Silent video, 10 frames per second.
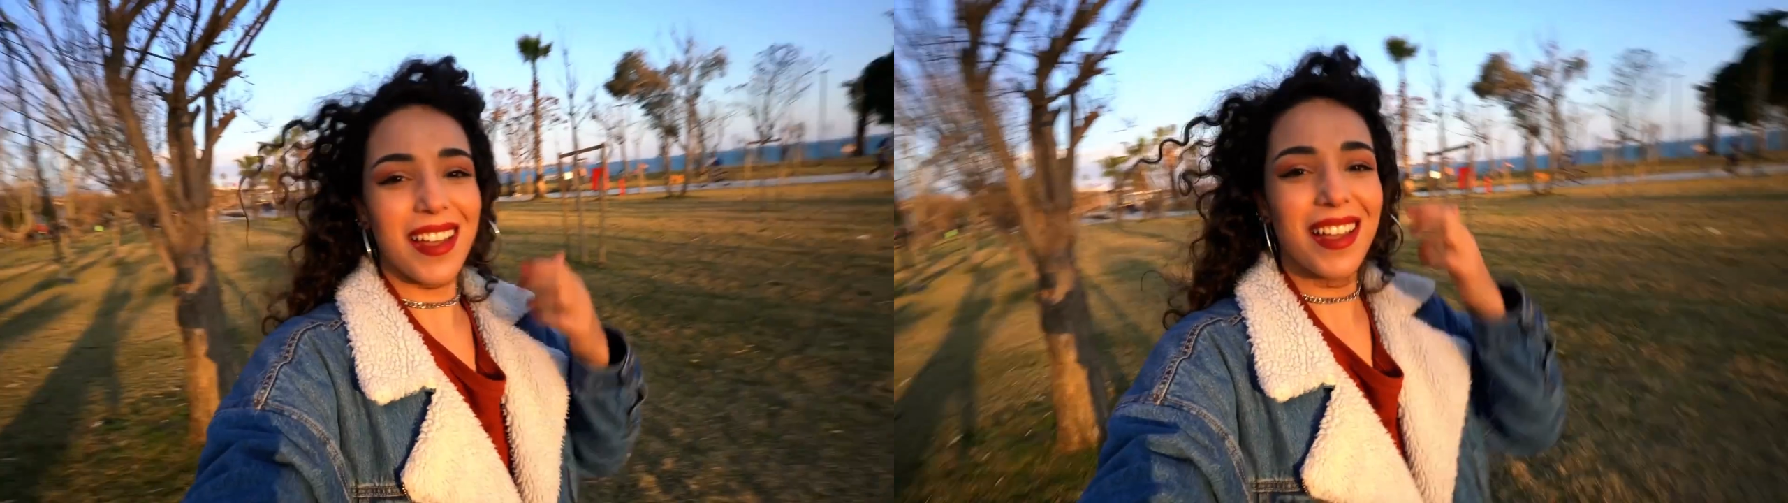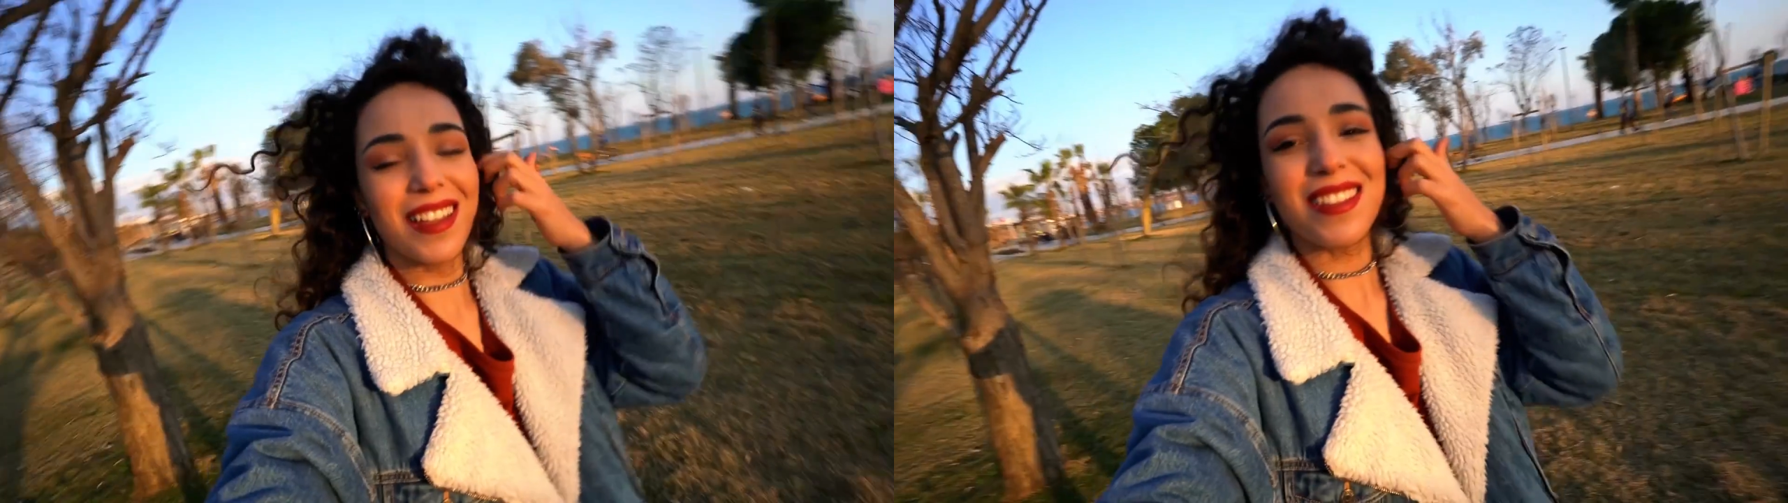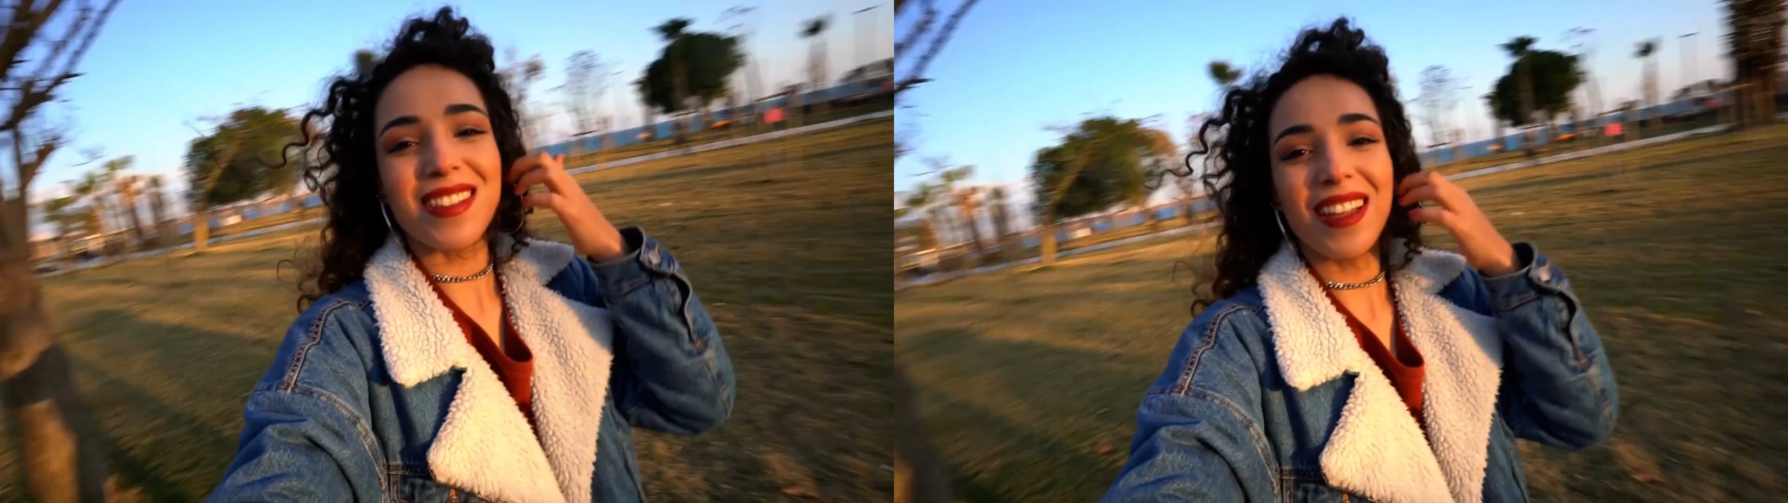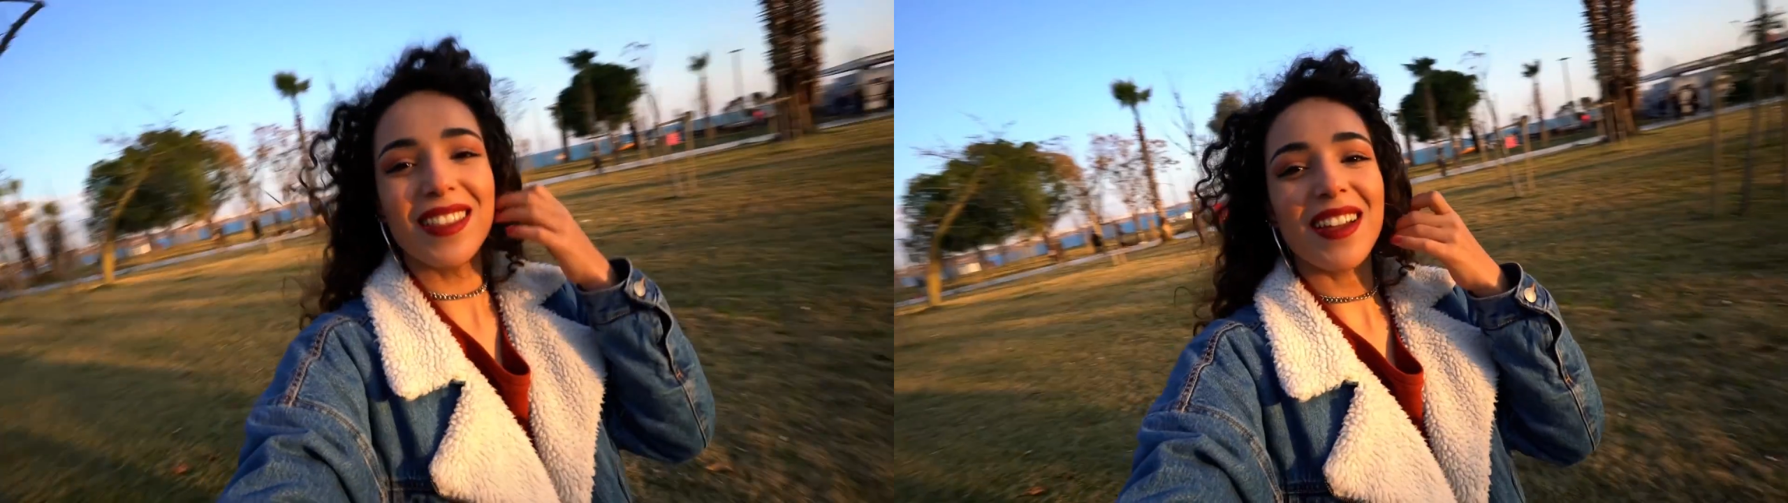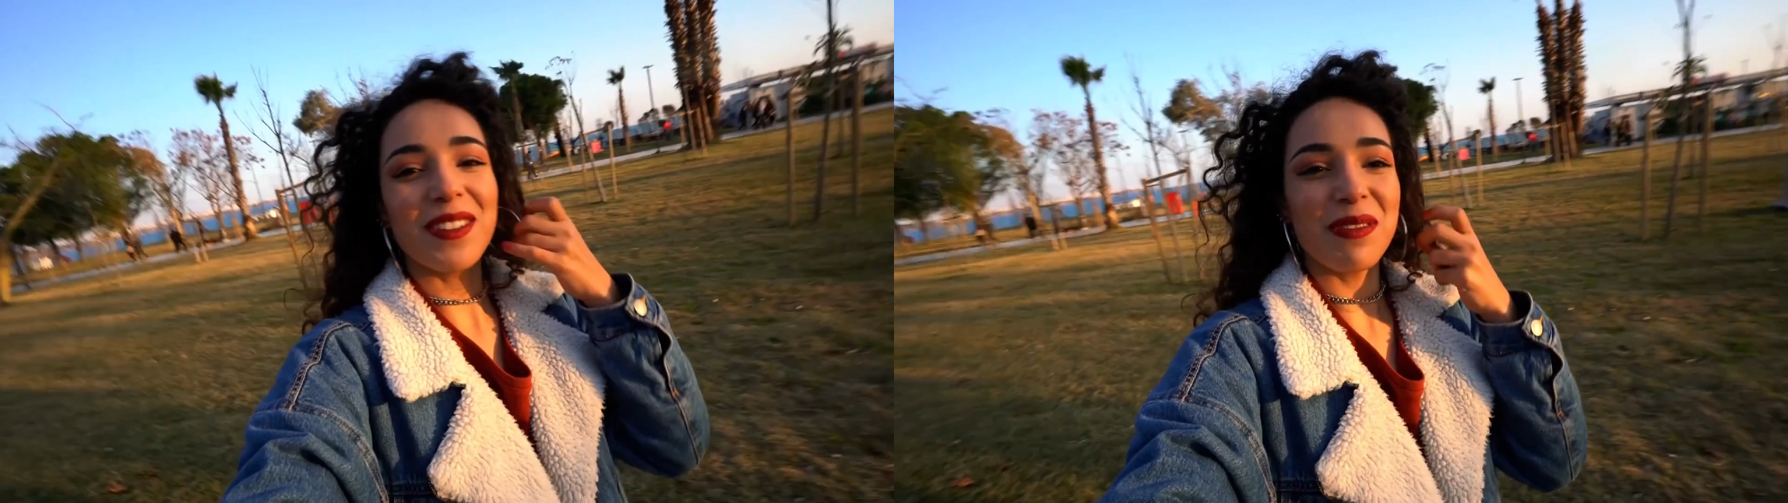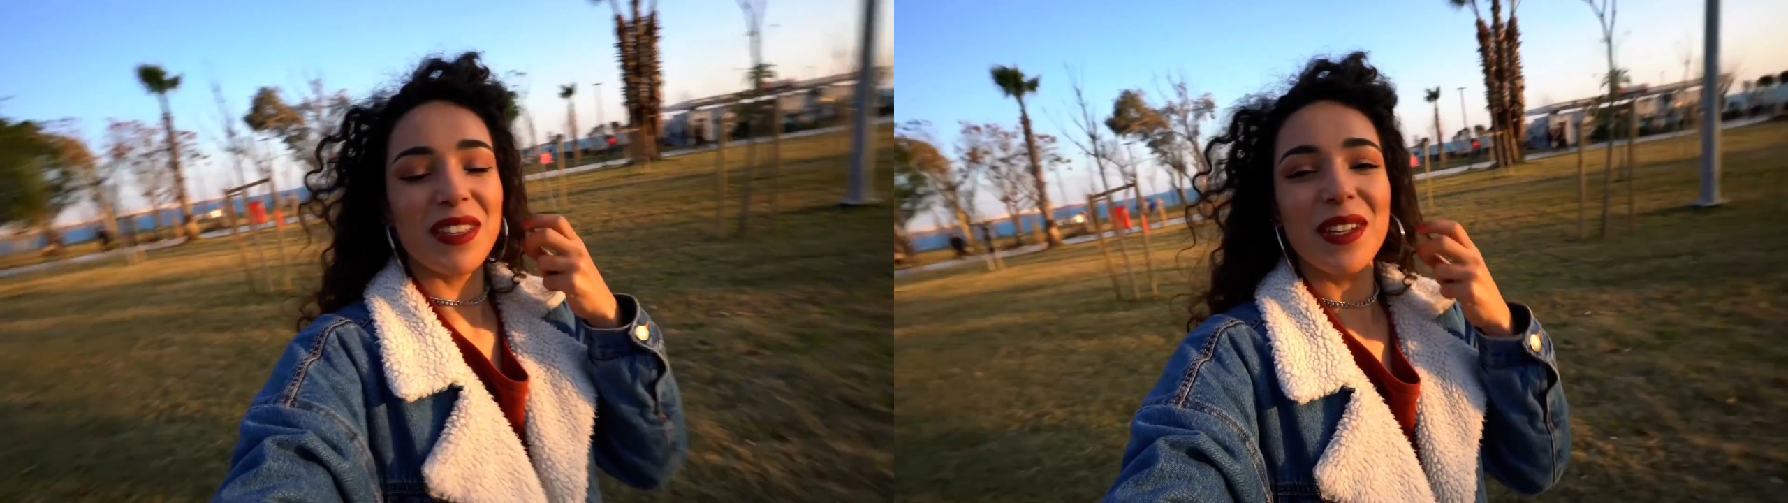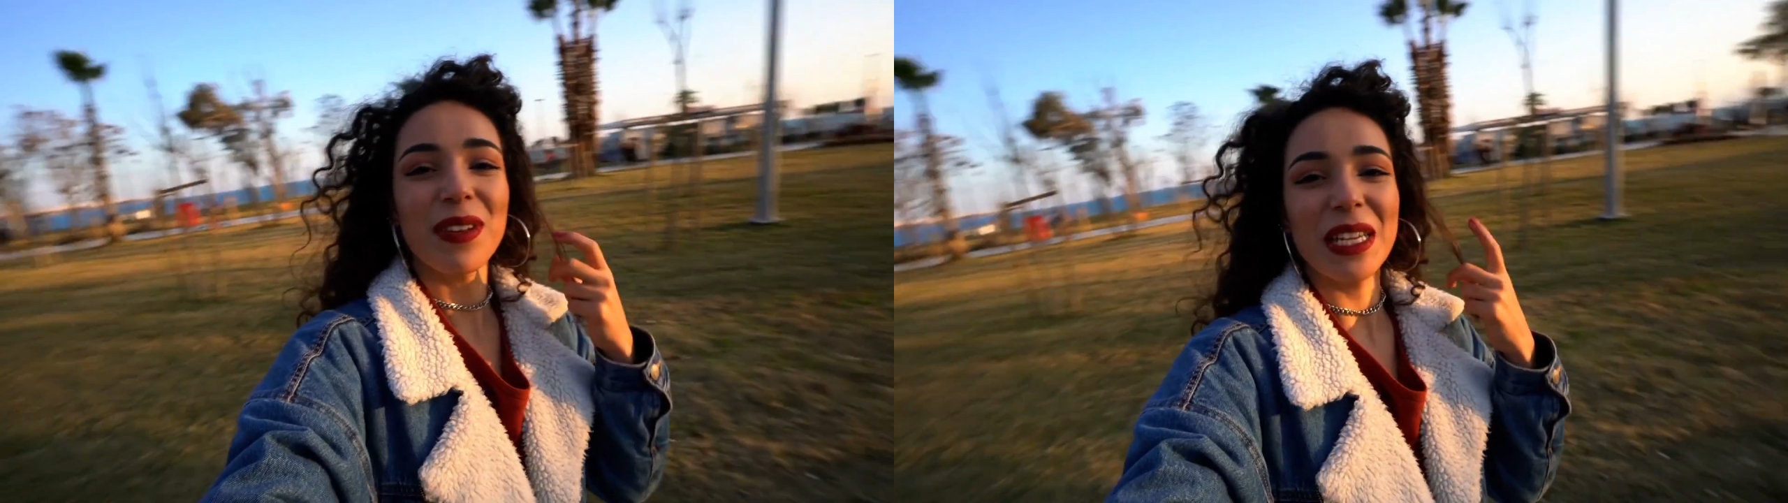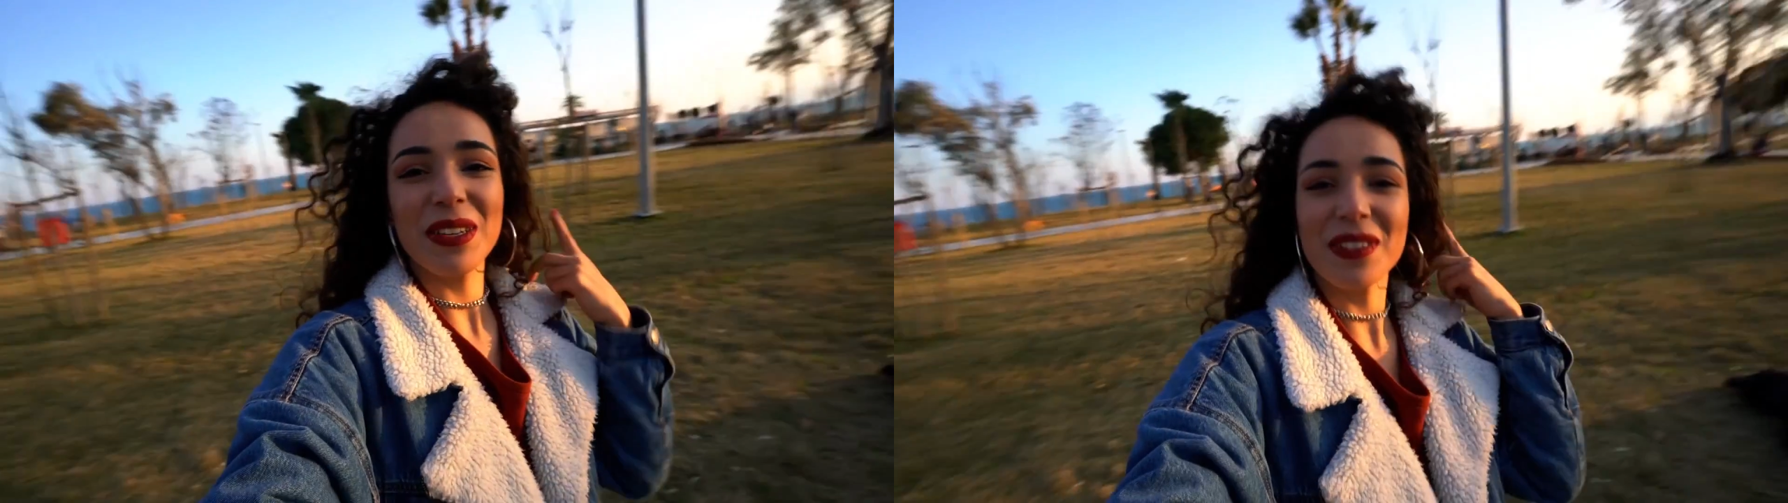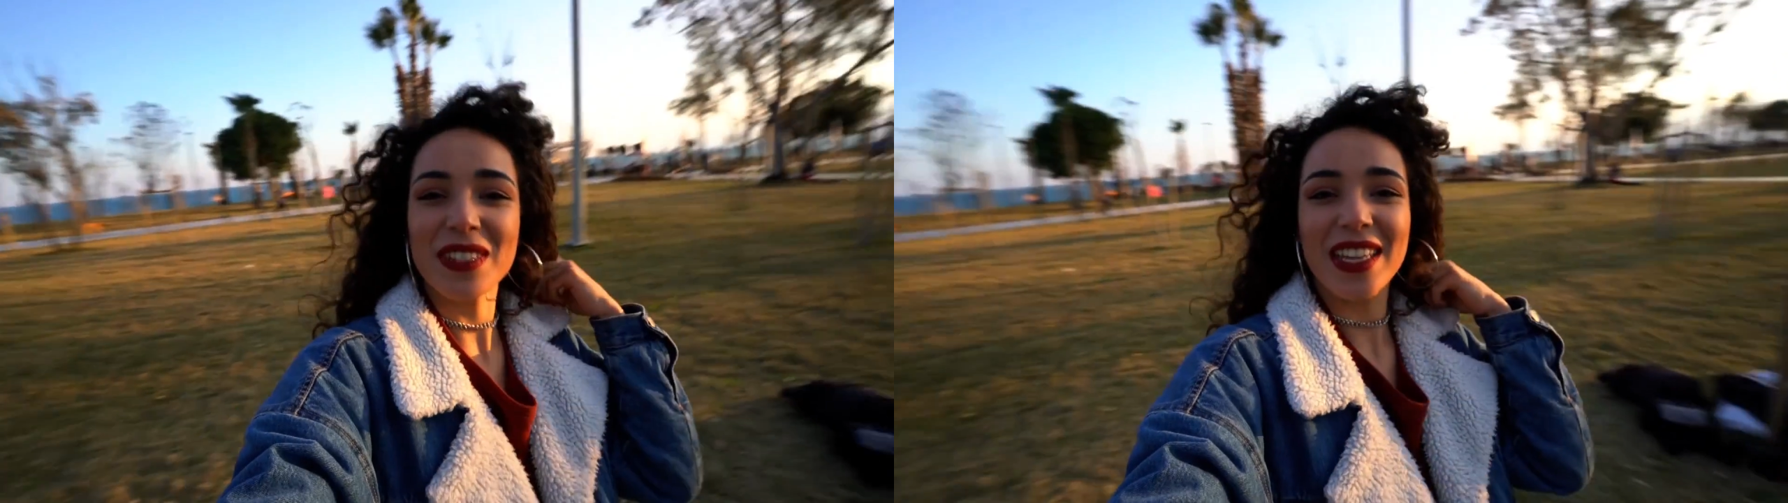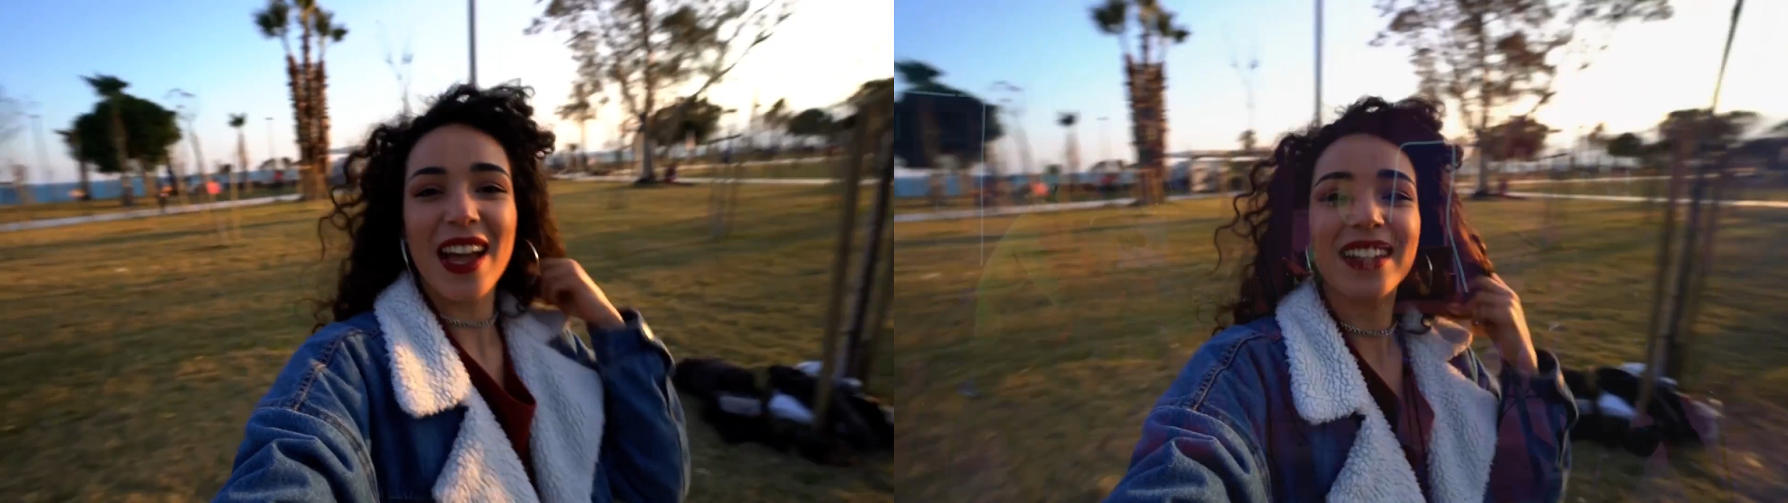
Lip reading: with your audience on a deeper level